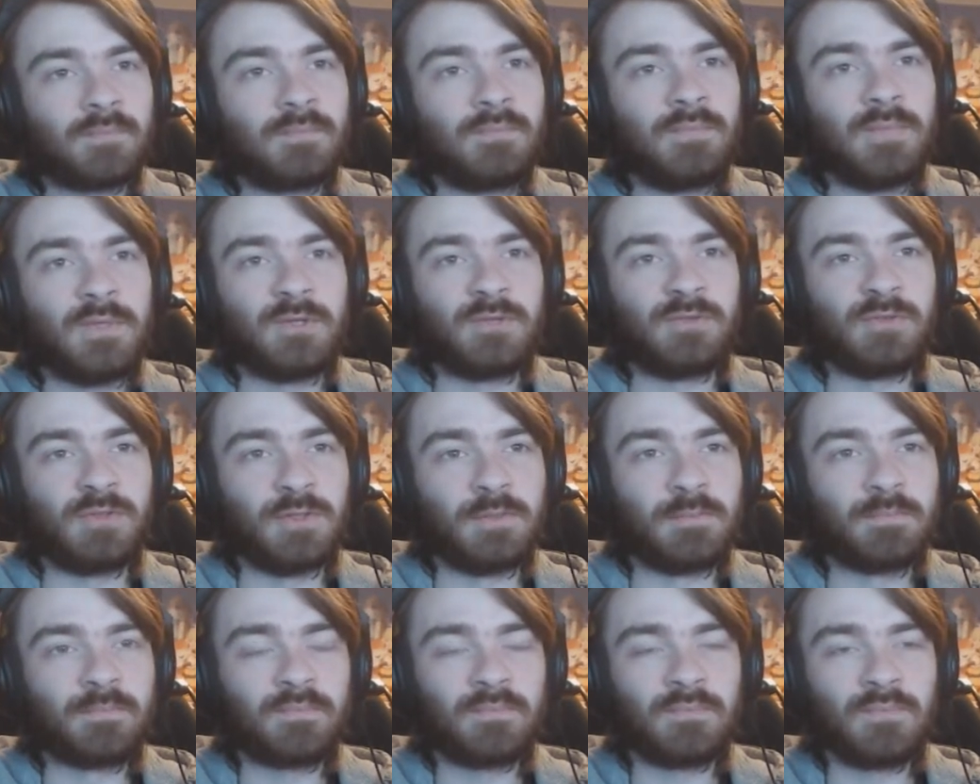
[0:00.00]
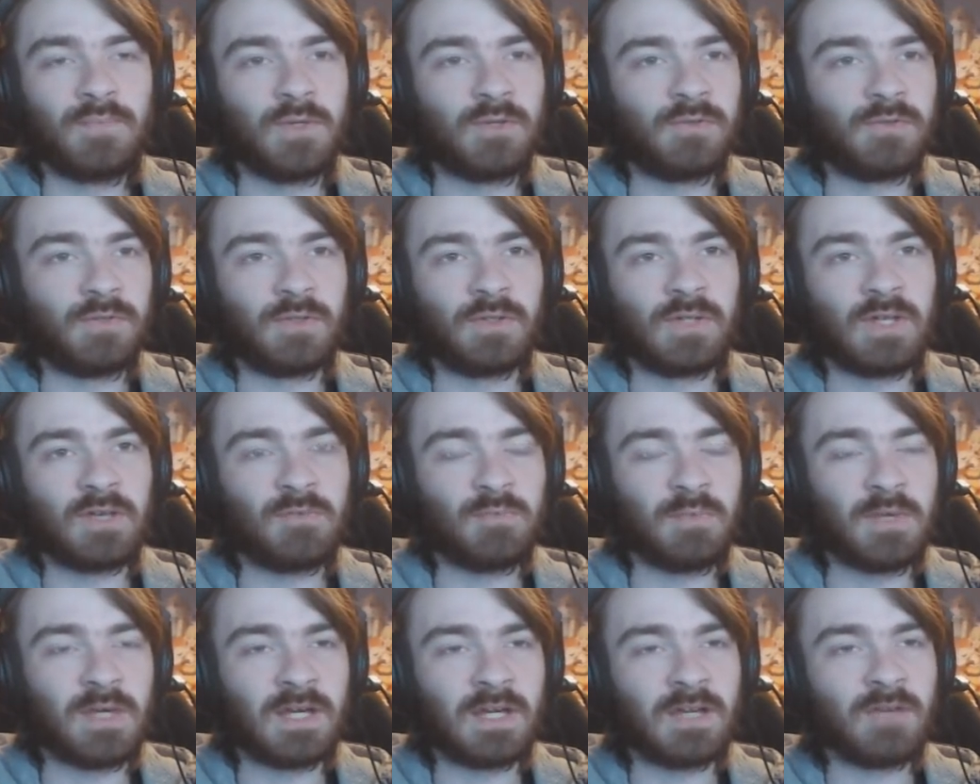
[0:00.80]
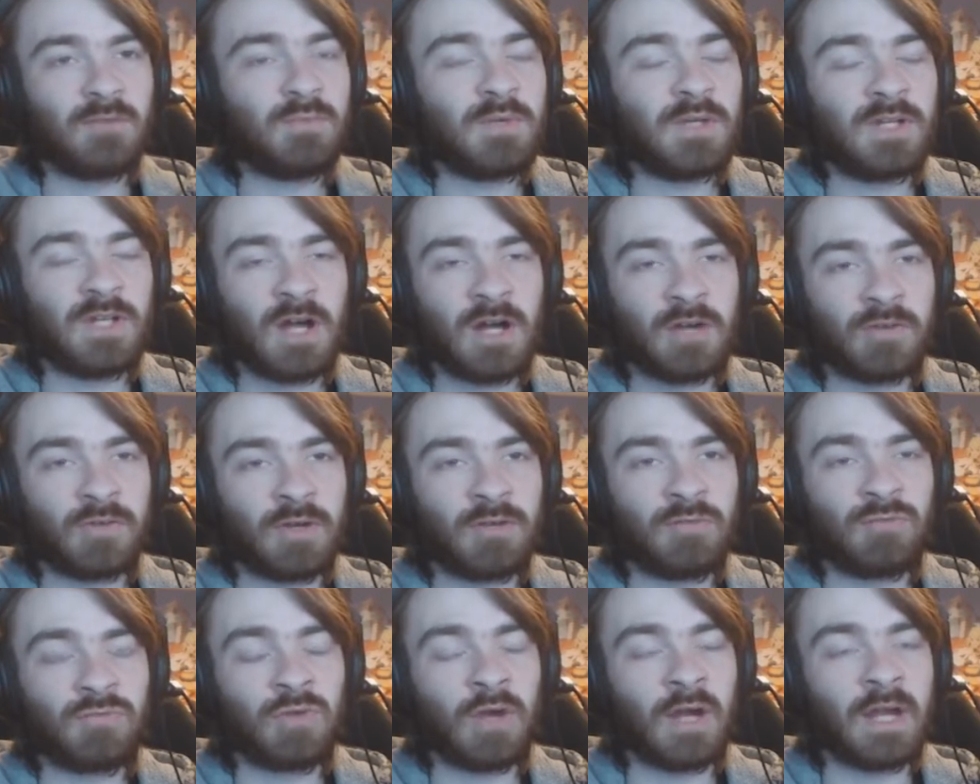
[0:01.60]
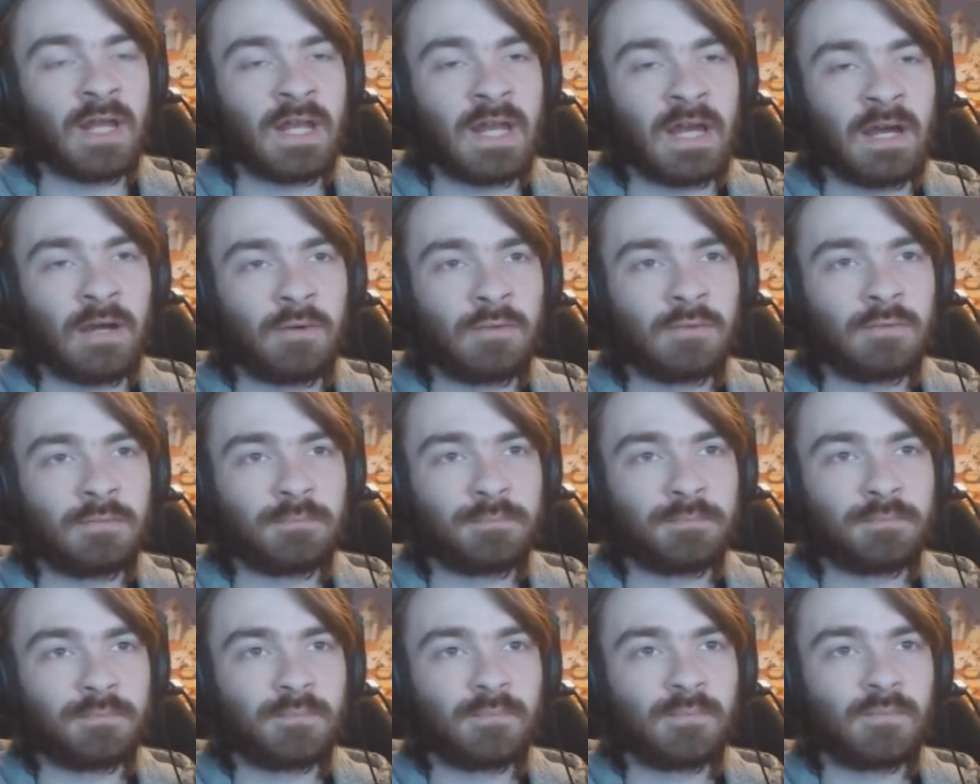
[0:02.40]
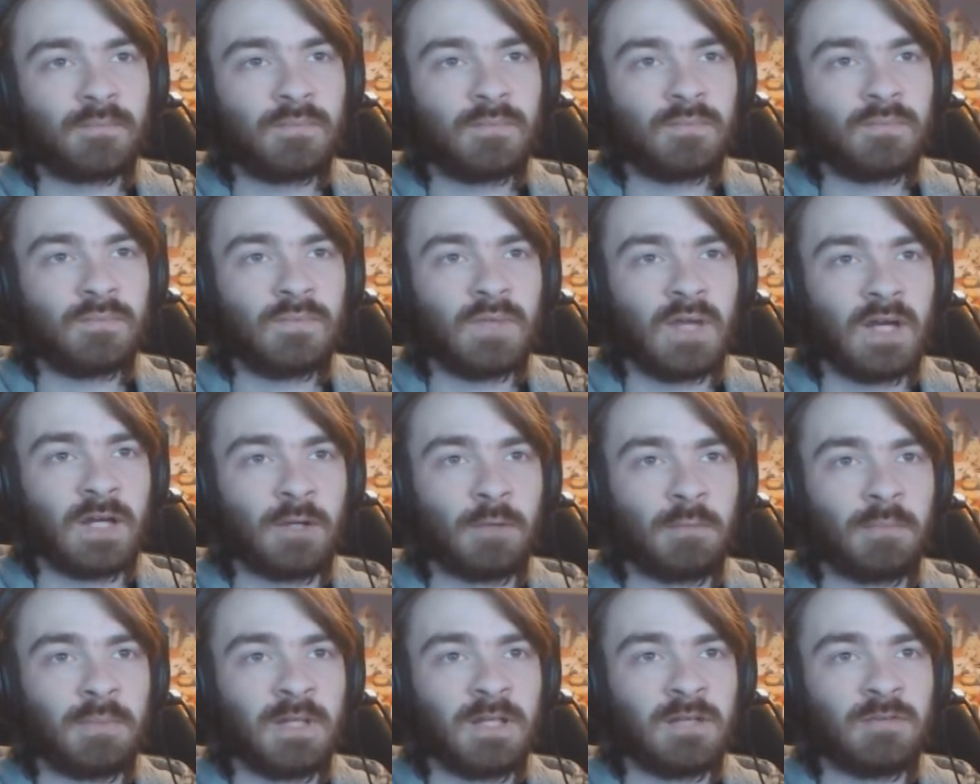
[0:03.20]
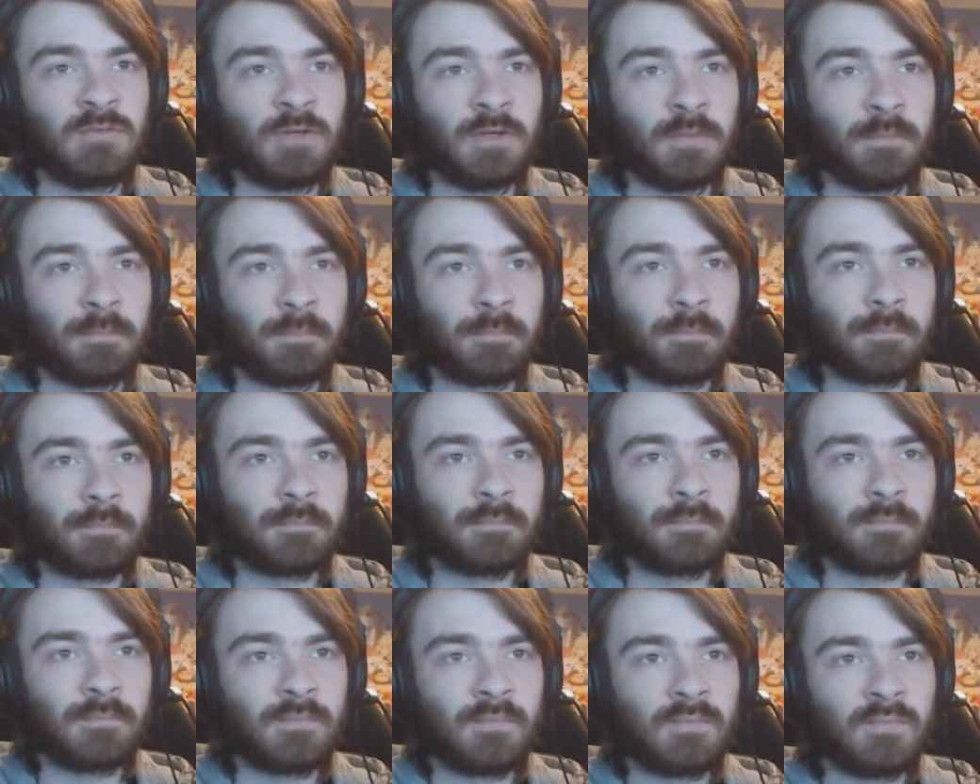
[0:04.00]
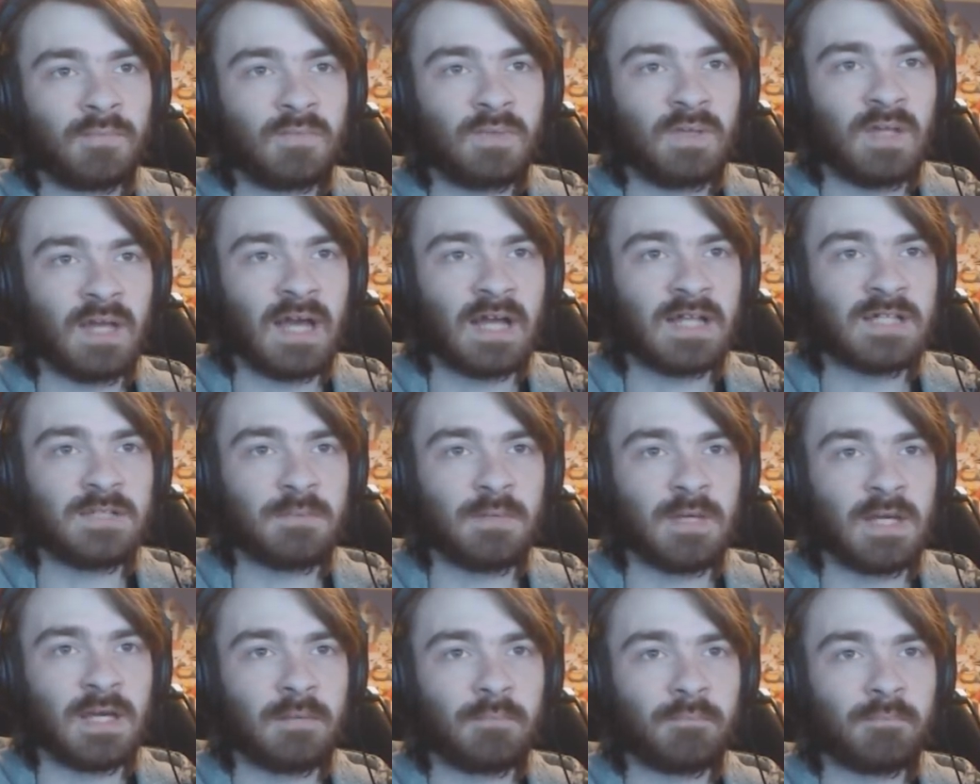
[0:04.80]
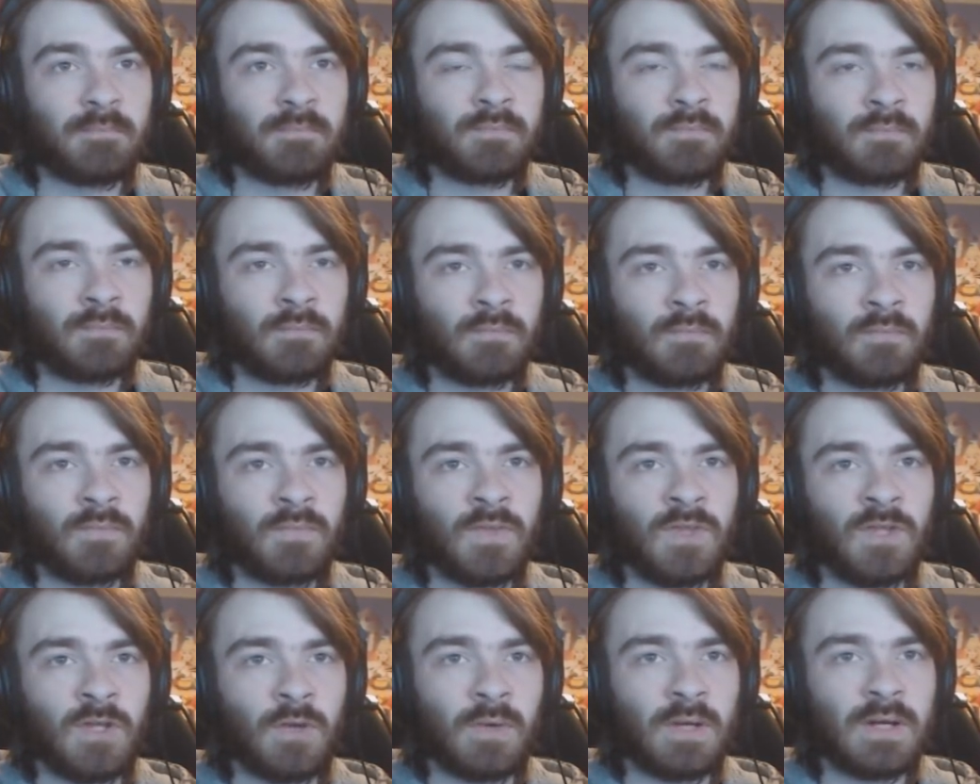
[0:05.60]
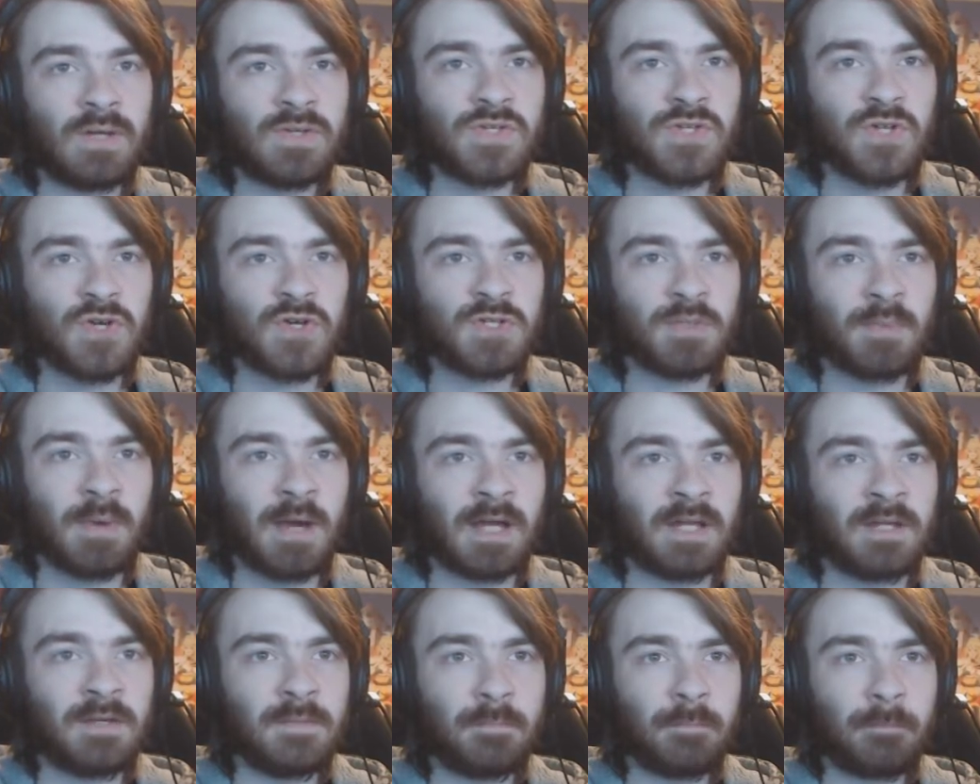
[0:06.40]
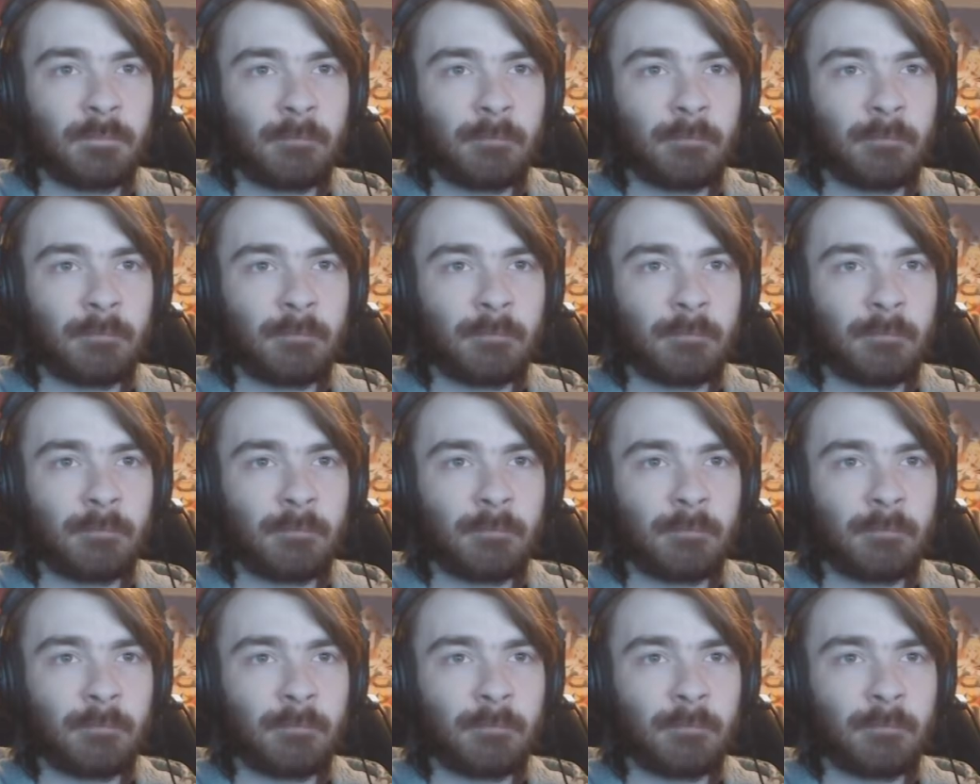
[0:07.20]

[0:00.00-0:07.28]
Beautiful. Beautiful. Give me it. Give me a Darkrai right now. I don't believe it. It had to be him. No one else knows about it.